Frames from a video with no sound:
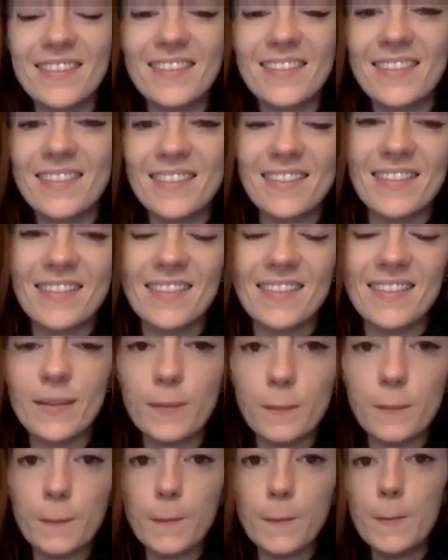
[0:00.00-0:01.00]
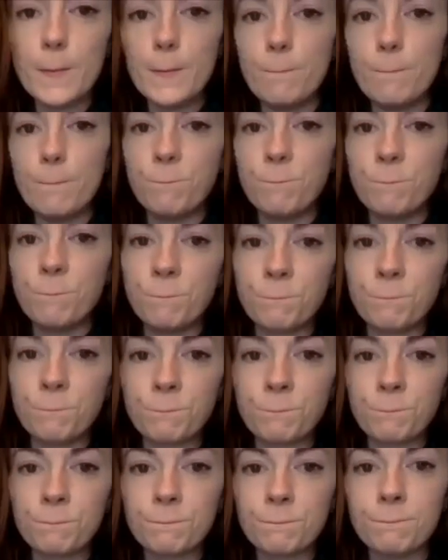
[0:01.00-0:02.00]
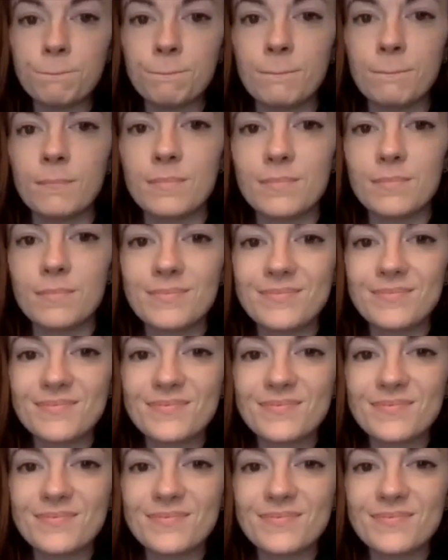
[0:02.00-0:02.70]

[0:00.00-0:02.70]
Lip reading: (not speaking)